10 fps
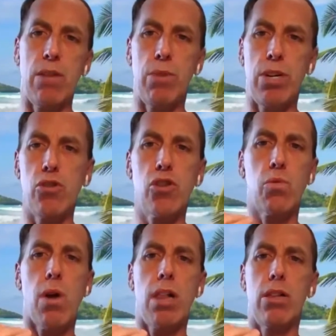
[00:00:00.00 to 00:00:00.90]
When you
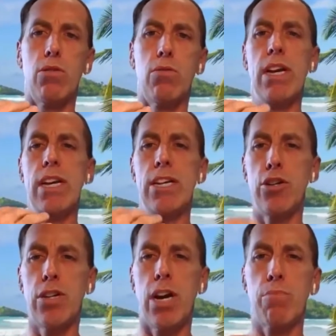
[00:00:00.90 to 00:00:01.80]
swallow, your
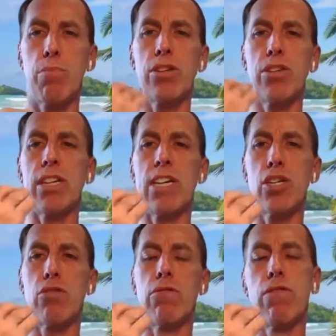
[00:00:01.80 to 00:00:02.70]
tongue presses
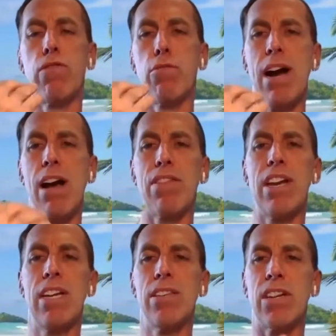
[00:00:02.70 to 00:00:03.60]
against the roof of your mouth.
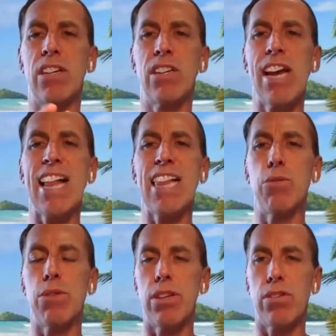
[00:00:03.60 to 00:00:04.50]
It's exactly
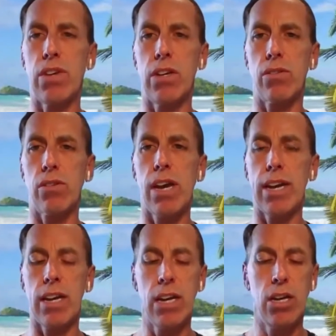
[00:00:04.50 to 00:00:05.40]
what this feels like.
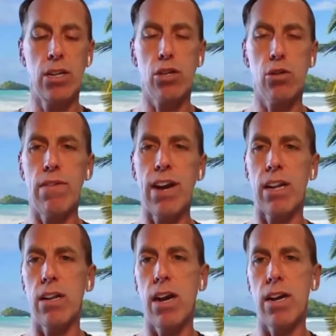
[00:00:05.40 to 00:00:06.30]
So I've had a
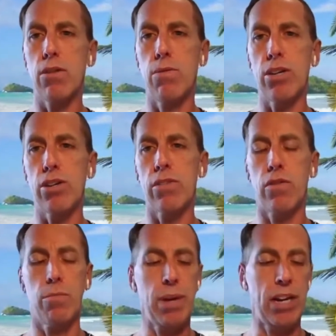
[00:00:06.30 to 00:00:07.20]
lot of questions
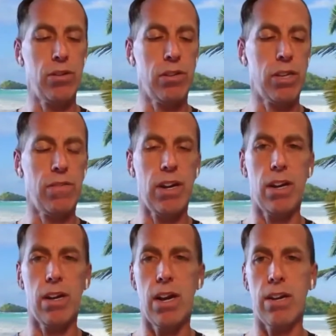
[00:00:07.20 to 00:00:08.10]
from patients. I've had a
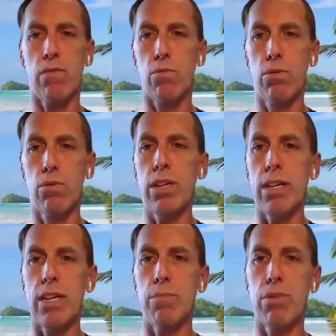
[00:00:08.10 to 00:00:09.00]
lot of
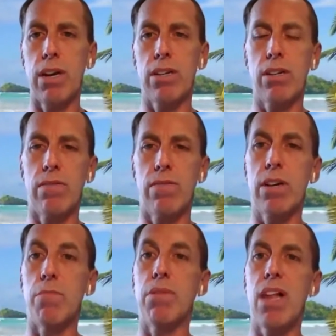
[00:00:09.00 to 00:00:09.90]
really impressive
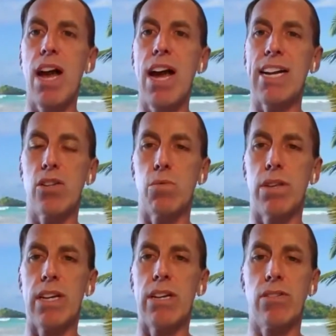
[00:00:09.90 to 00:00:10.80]
compliance with
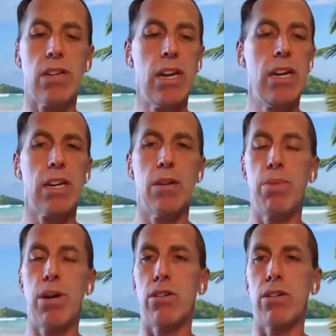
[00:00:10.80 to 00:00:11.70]
this
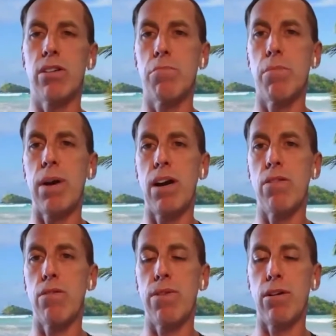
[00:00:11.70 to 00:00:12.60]
compared to some of my
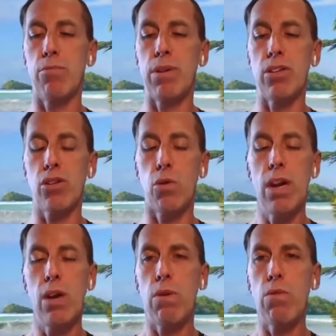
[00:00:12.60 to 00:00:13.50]
other therapies. So
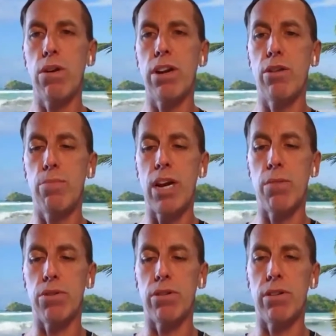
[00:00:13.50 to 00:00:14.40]
we wanted to be
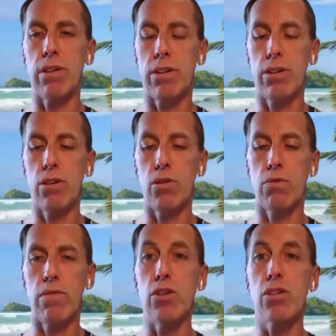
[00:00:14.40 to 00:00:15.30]
able to
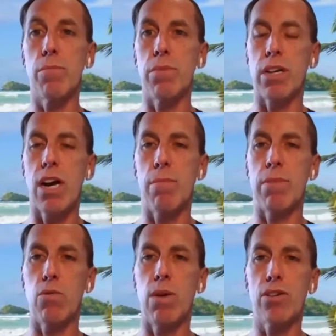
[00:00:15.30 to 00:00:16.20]
review some of the
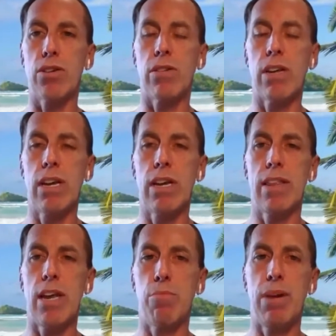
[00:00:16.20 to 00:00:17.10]
common questions
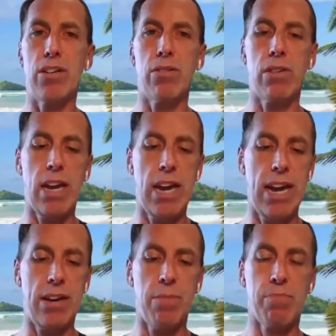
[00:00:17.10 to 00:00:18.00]
that patients
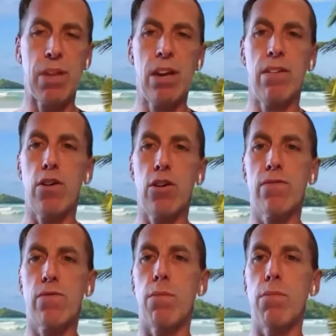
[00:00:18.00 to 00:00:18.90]
had. First and
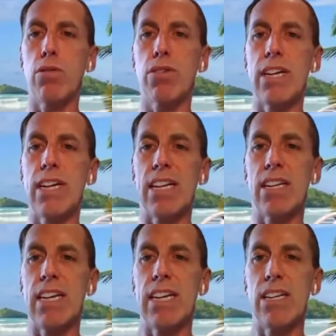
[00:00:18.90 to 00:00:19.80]
foremost, it
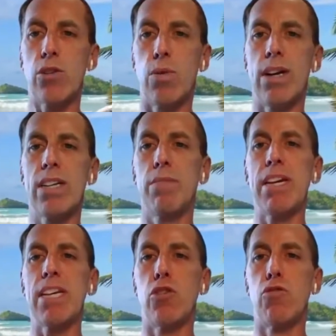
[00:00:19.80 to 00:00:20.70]
is going to
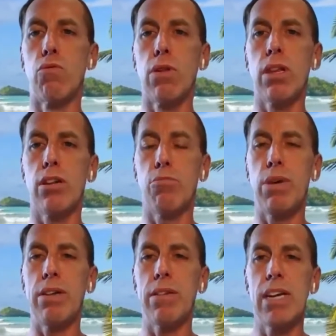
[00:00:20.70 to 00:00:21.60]
make you drool a little
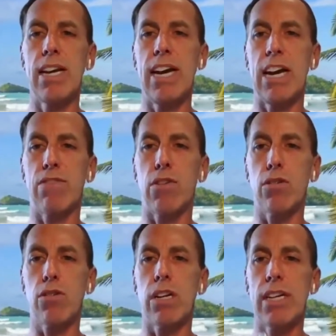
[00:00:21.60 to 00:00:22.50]
bit at
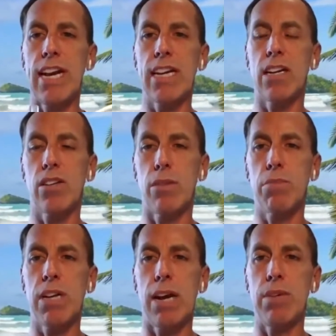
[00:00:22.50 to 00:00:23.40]
first. Take some
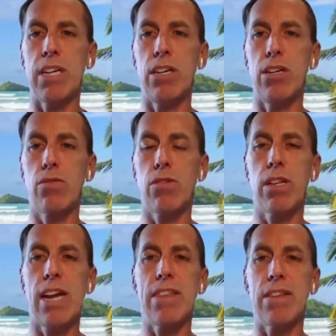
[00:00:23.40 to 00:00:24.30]
time to get used to
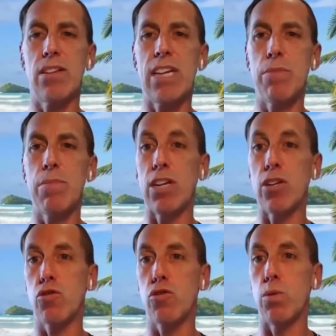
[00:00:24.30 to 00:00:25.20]
that. The same thing
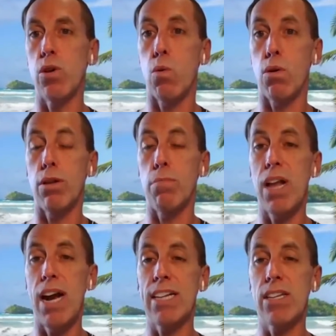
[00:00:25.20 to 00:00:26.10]
is true with oral
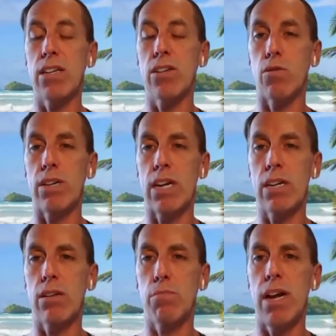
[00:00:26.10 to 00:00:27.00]
appliances or
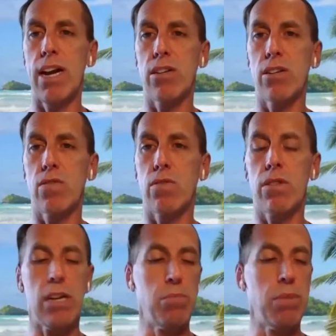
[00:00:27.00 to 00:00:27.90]
dental appliances for
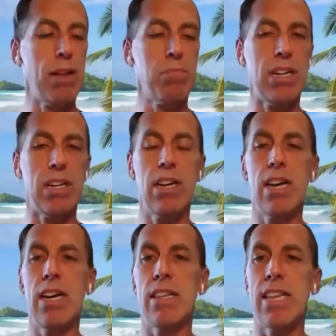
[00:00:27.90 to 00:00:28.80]
sleep apnea.
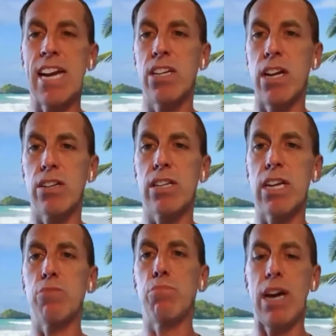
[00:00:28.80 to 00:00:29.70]
That does
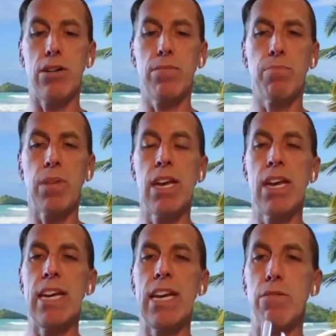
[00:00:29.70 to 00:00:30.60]
get better.
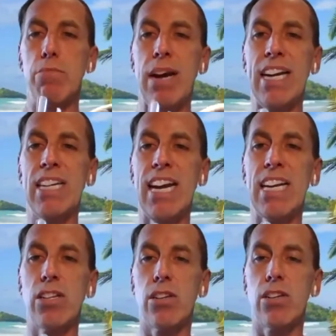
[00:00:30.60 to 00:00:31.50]
If it
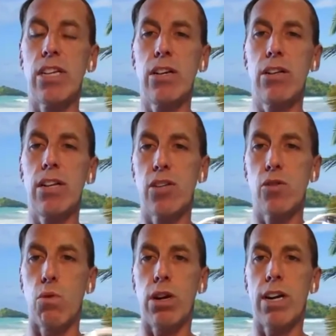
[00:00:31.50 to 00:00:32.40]
maintains a seal, it's
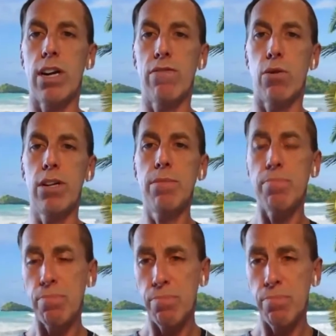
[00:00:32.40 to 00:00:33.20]
working for you.